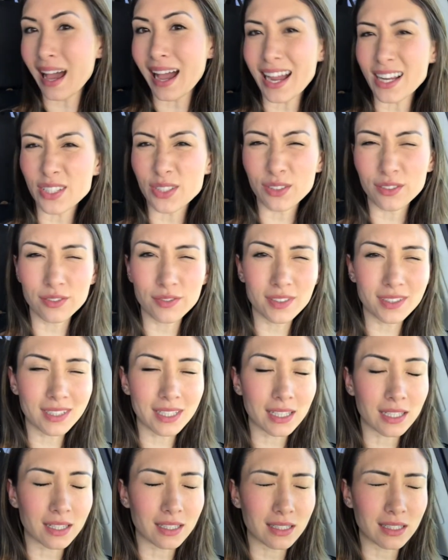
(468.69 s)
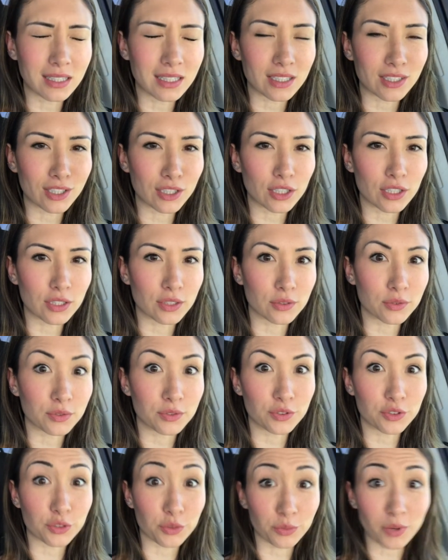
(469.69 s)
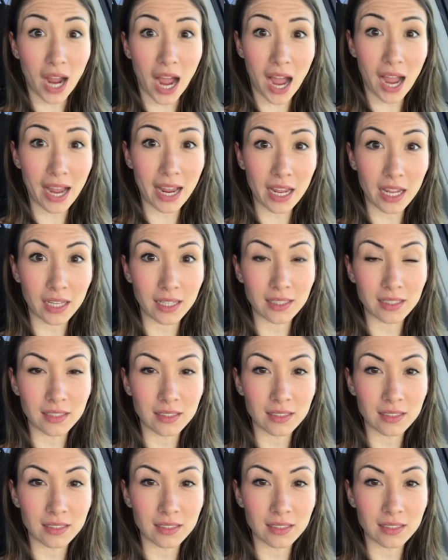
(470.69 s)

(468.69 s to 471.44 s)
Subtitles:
I do feel like a little dry,